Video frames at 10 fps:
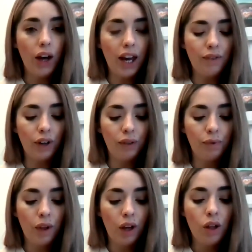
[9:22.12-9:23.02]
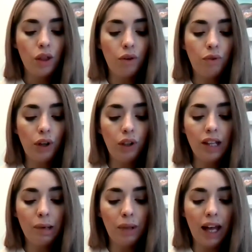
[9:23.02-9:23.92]
However, the rule
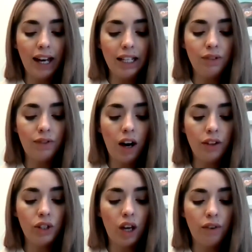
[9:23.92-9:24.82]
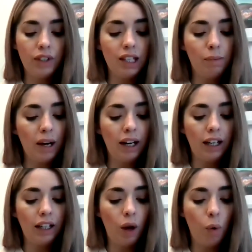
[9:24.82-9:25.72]
that applied to father's office in
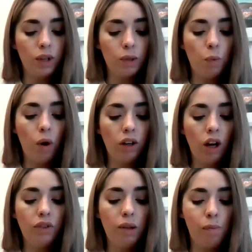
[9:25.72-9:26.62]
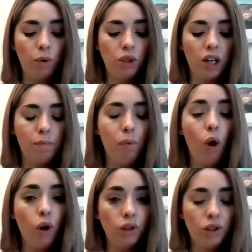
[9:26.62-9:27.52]
Berlin was one of the most
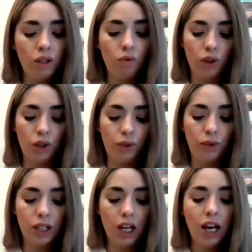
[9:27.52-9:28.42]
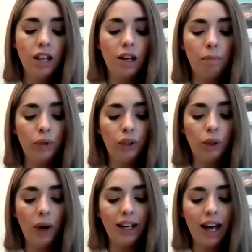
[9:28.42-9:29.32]
important rules that
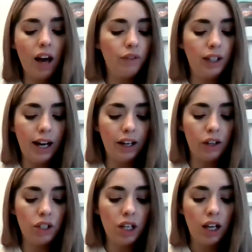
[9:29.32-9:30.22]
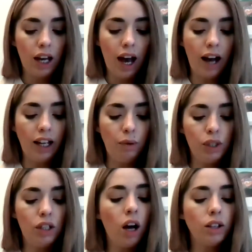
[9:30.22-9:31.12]
Bruno had ever learned, and he
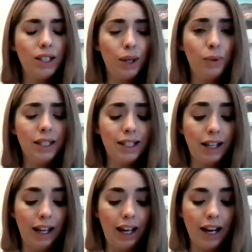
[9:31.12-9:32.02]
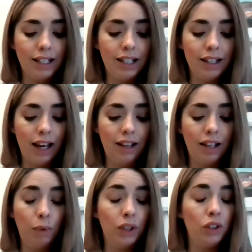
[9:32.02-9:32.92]
was not so silly as to think
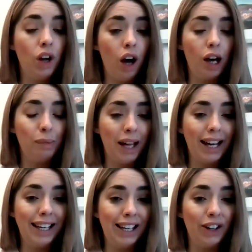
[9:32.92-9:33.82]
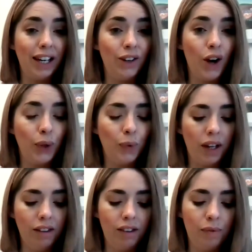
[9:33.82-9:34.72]
that it would not apply here in Outwith.